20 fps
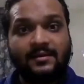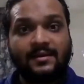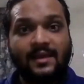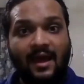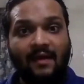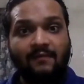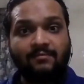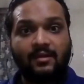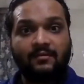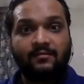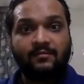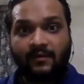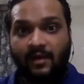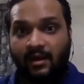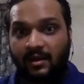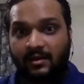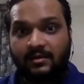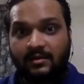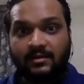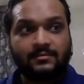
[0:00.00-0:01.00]
have that
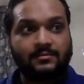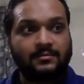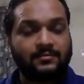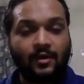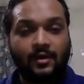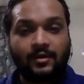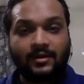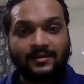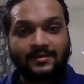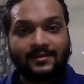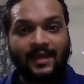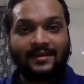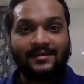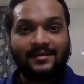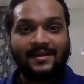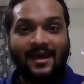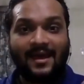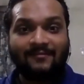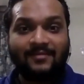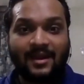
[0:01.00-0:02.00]
I didn't
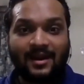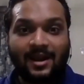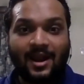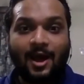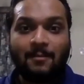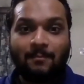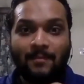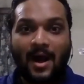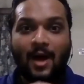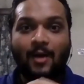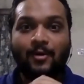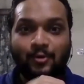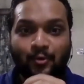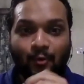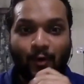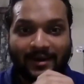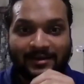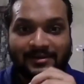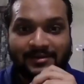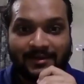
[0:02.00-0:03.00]
have that lung power to
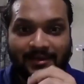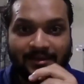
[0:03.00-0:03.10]
actually